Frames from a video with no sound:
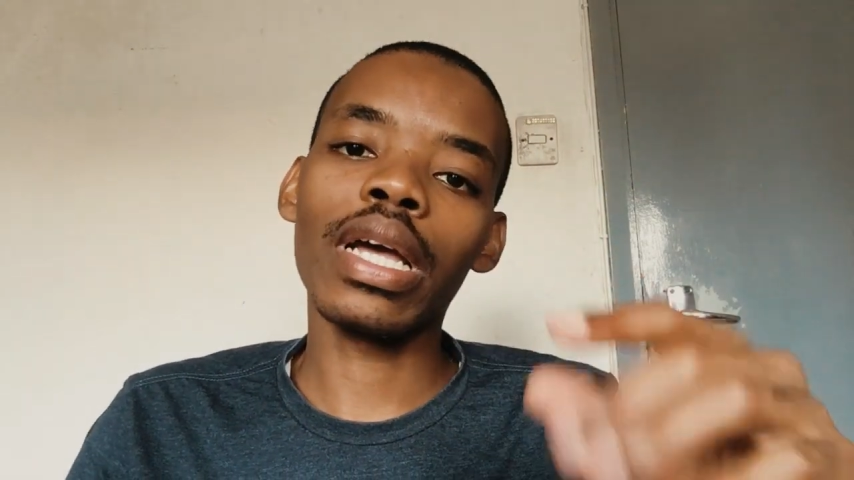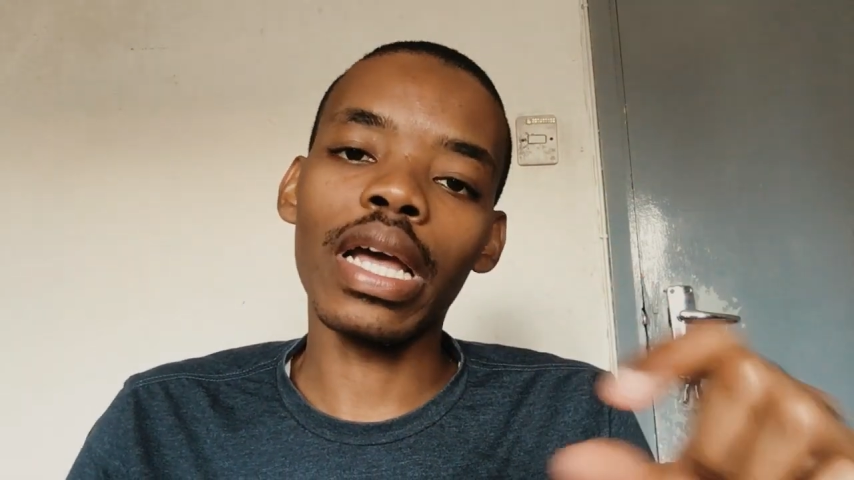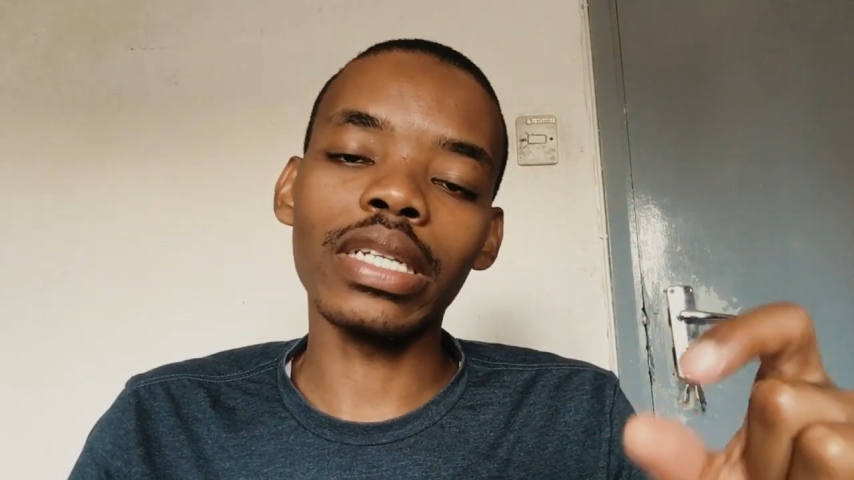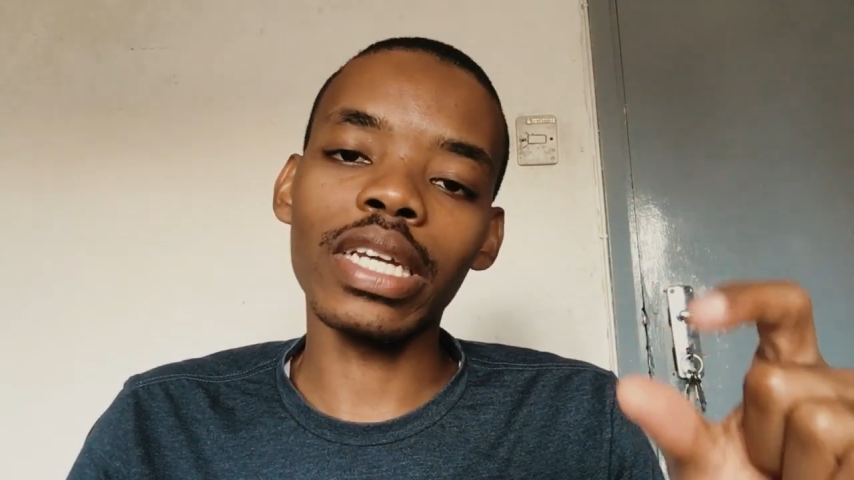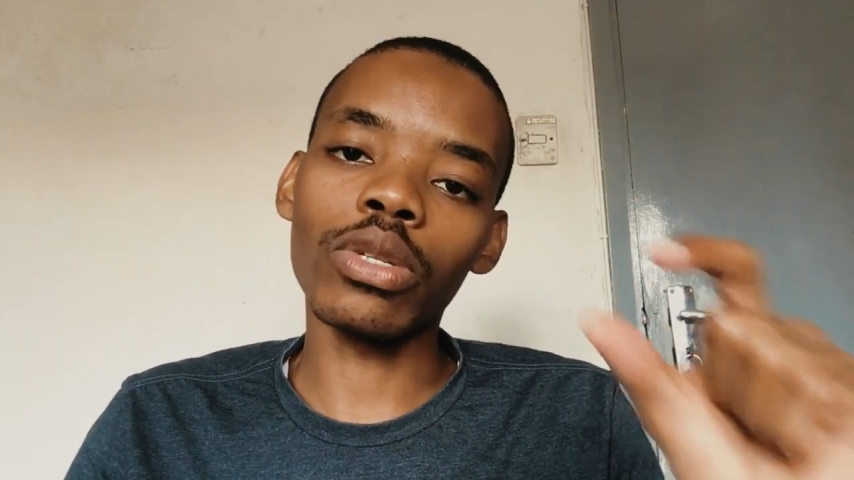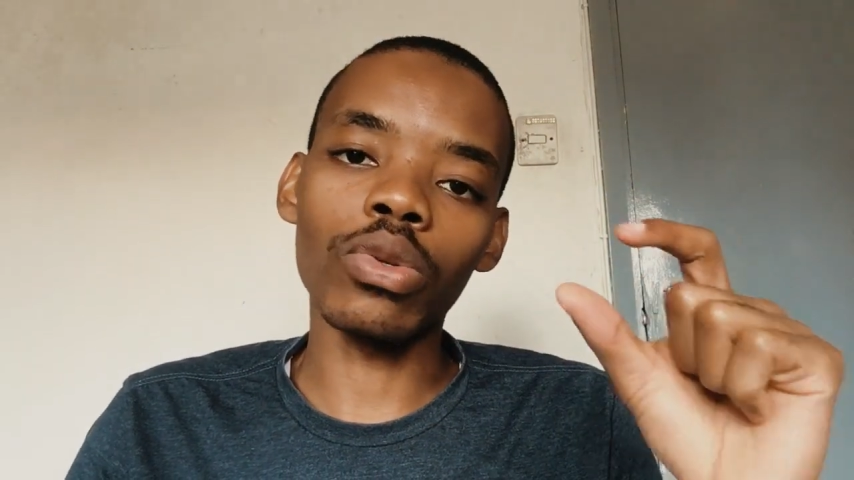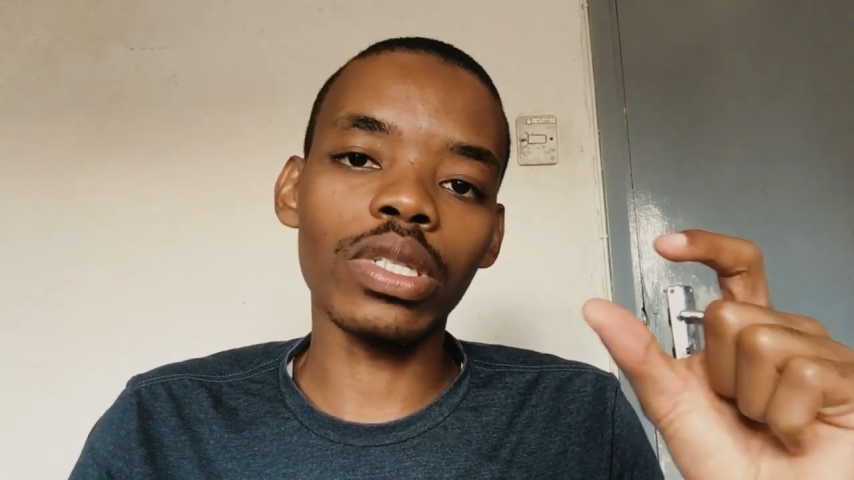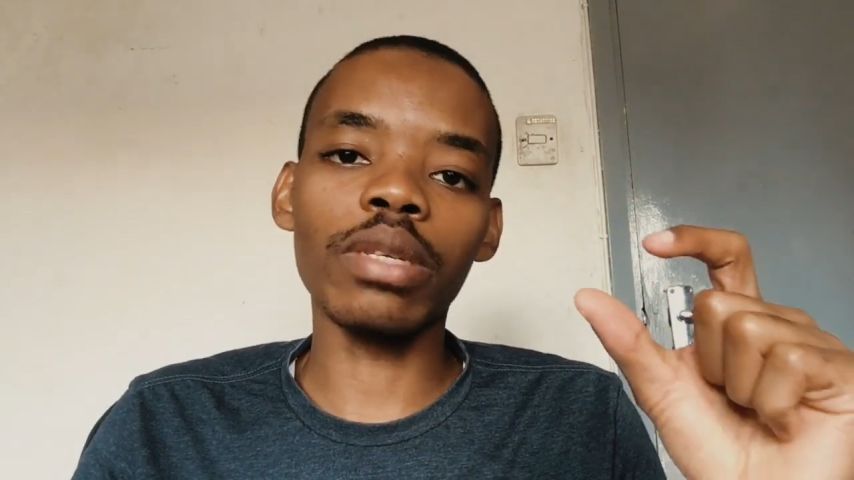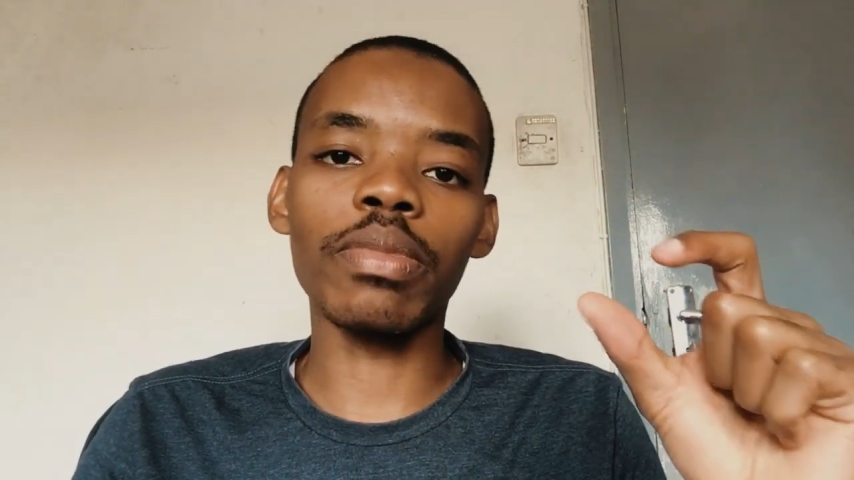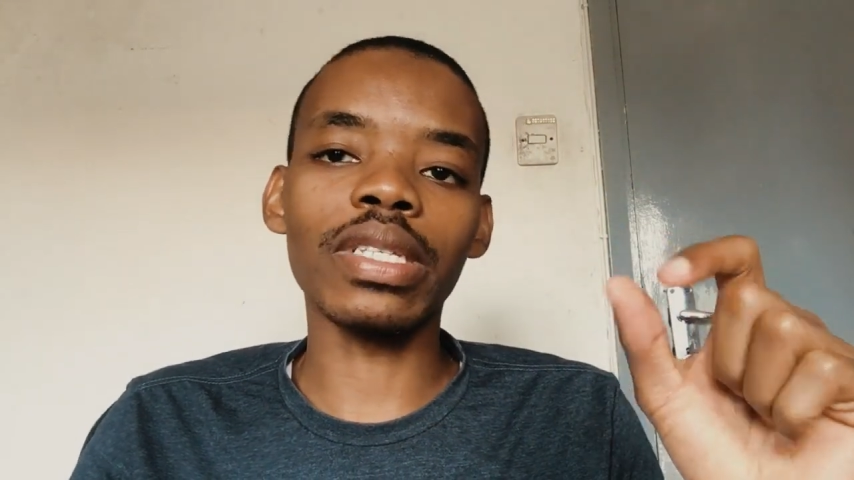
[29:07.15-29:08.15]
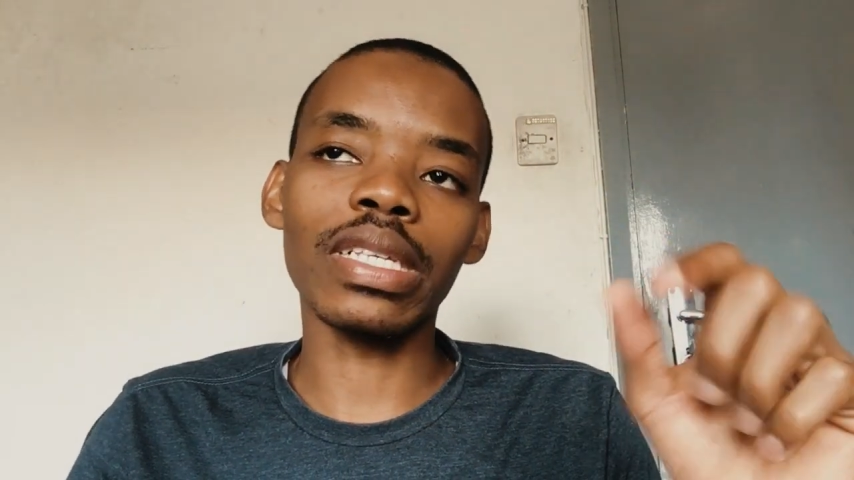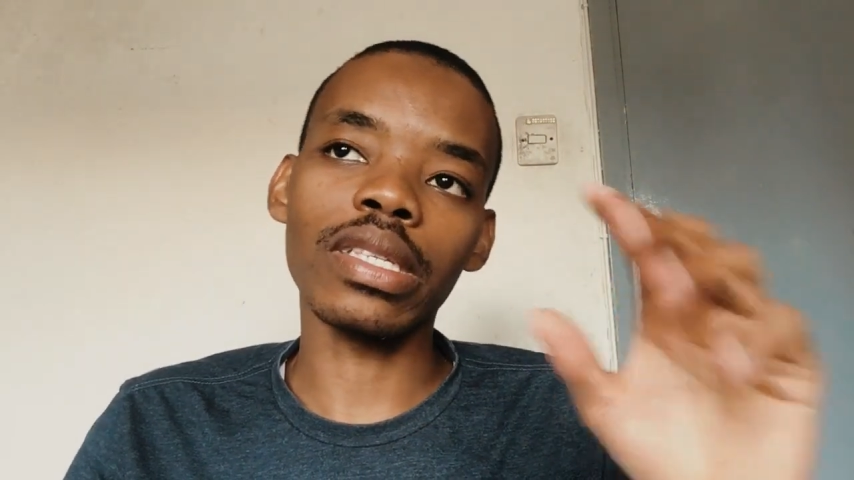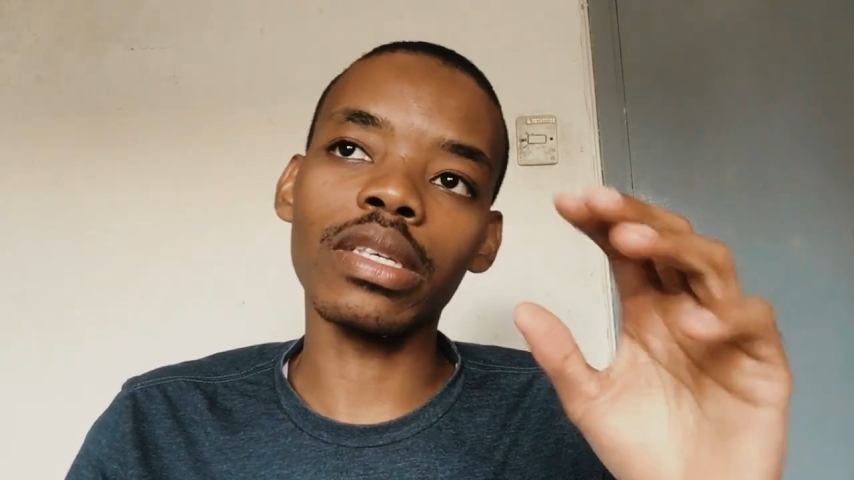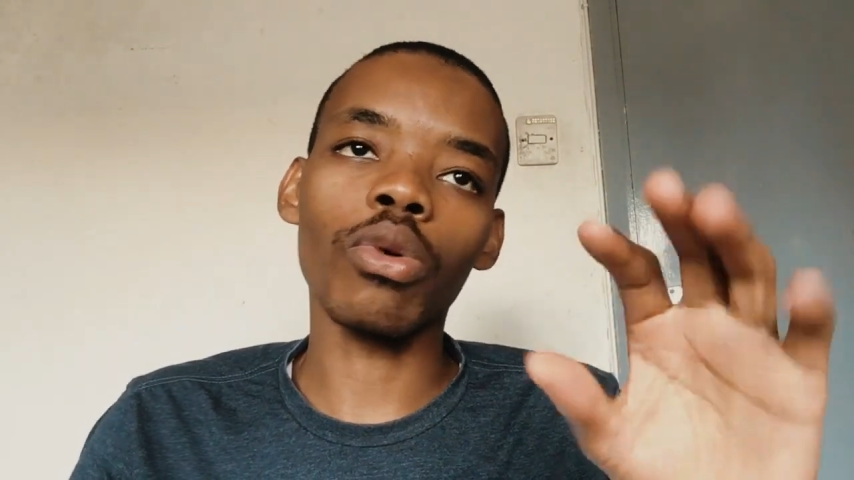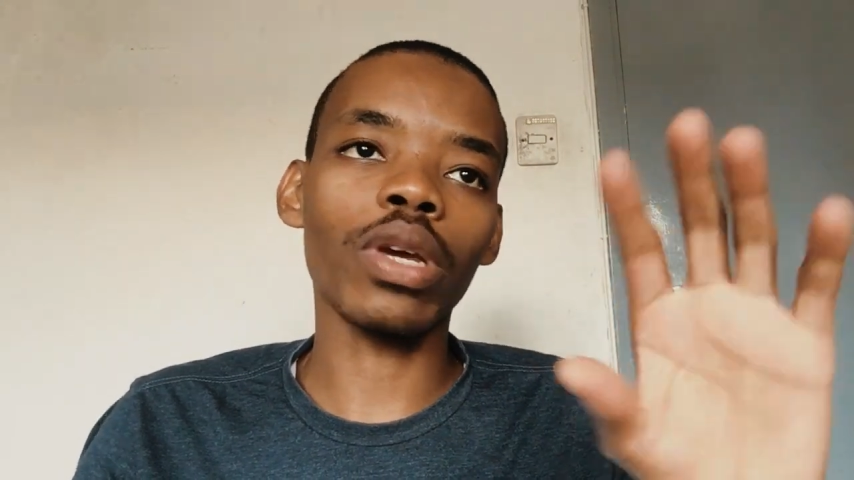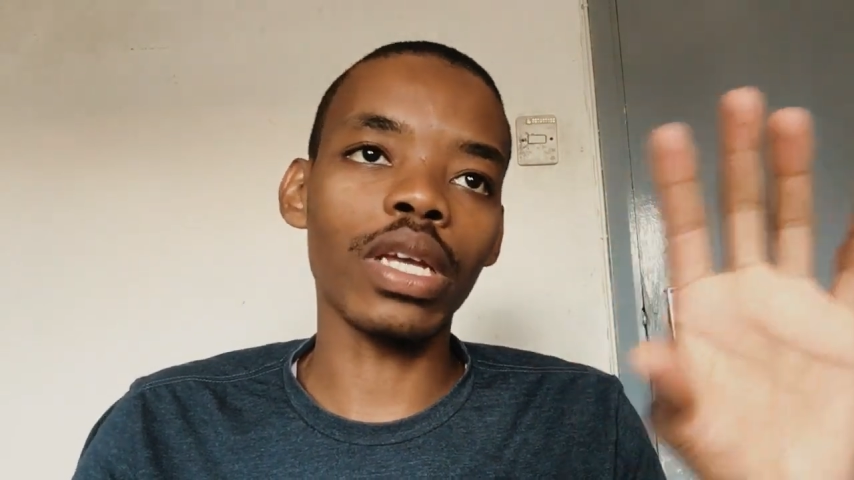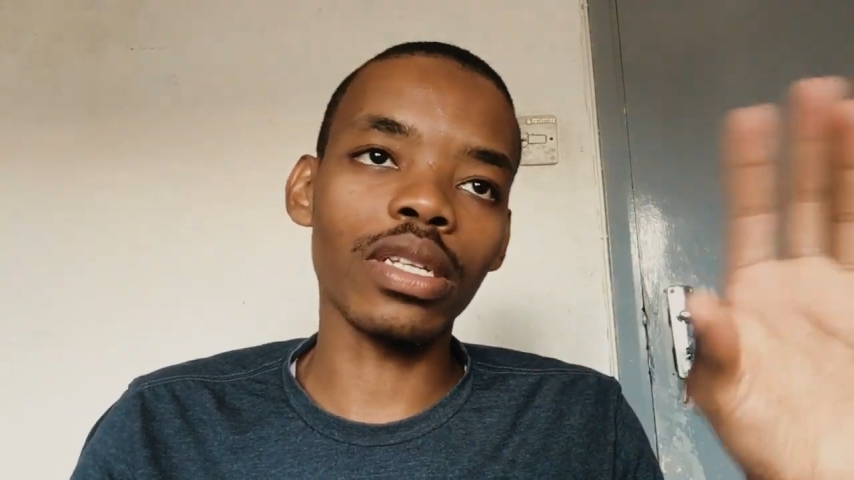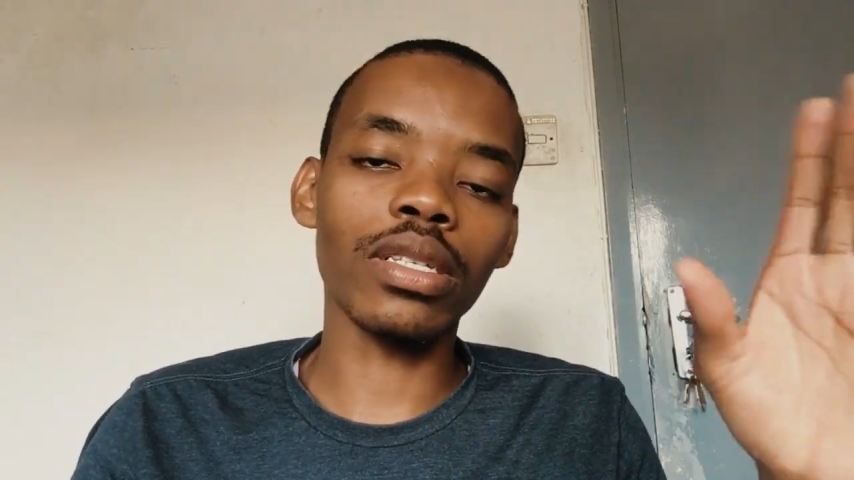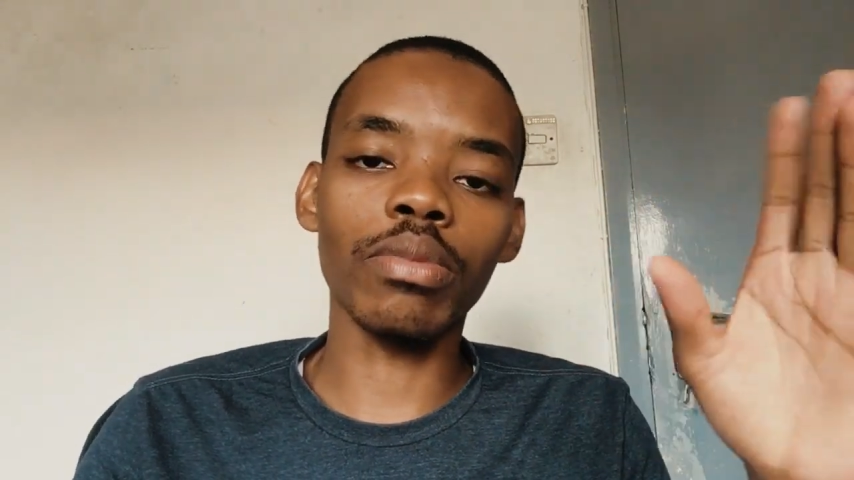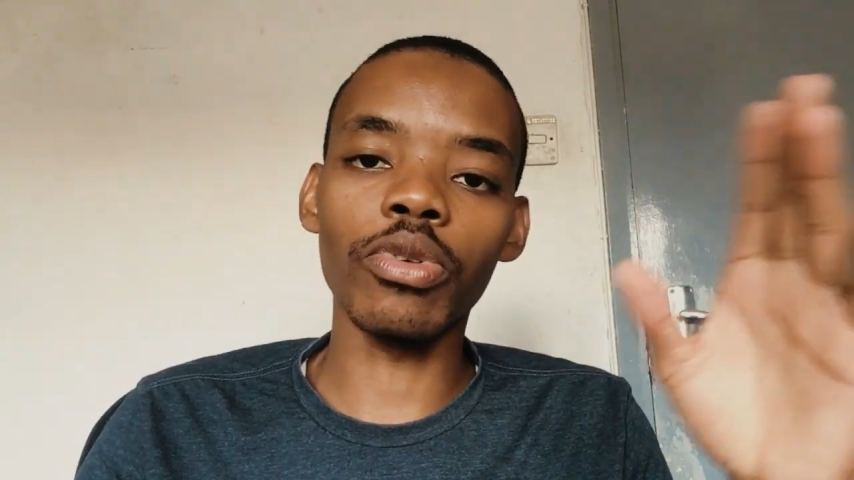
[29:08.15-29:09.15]
and check those snippets and see okay
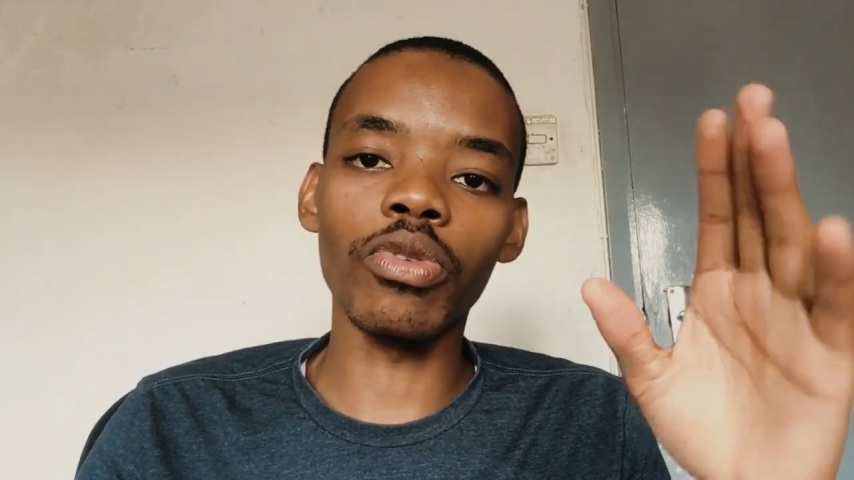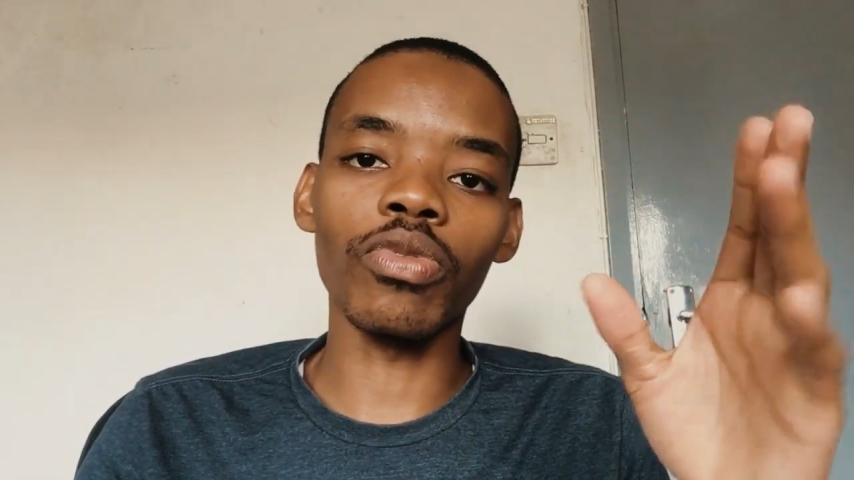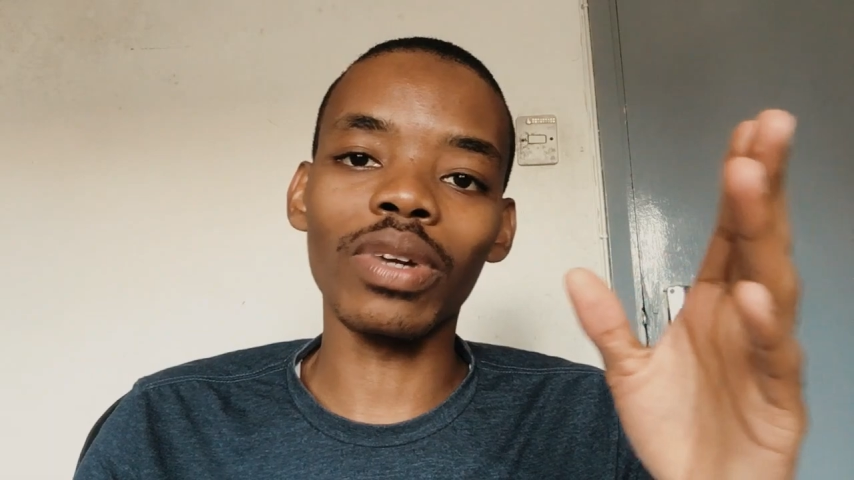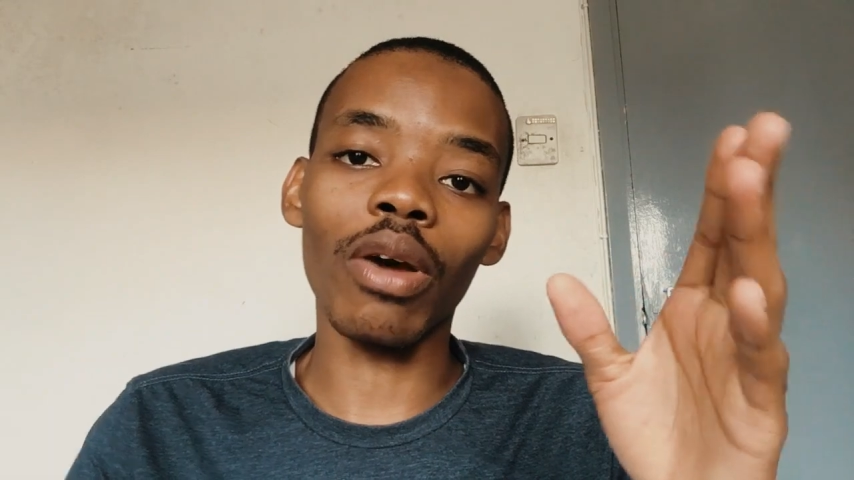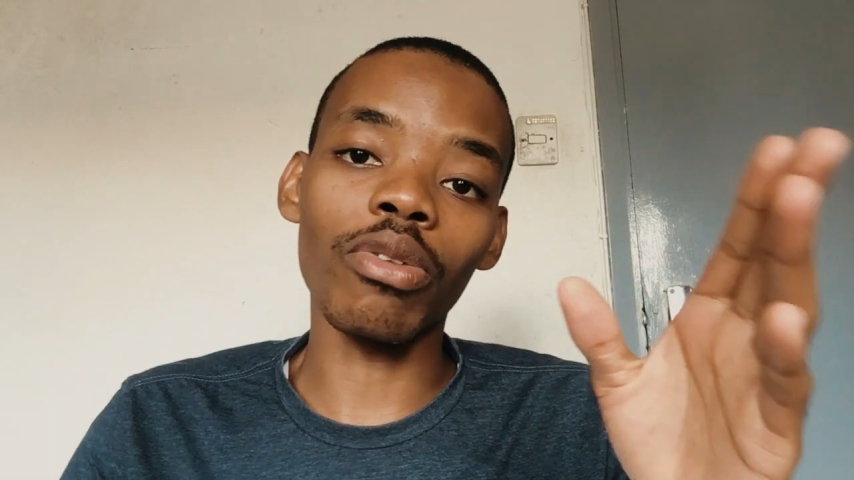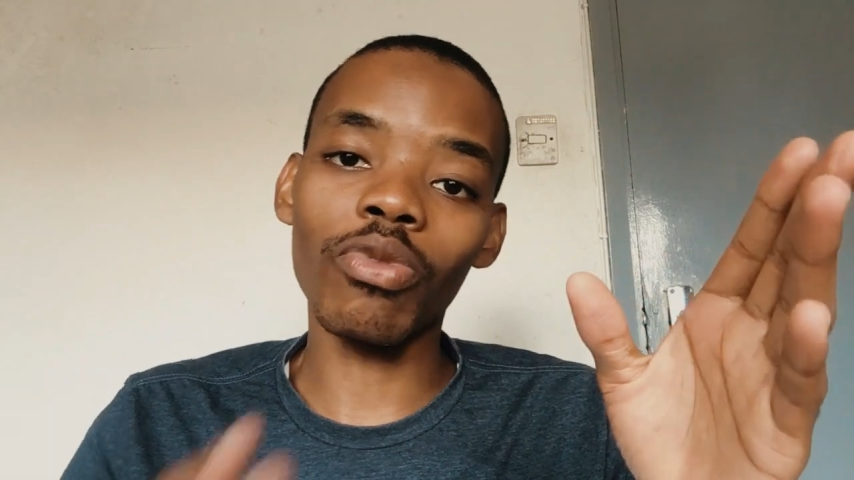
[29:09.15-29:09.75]
this is beautiful now if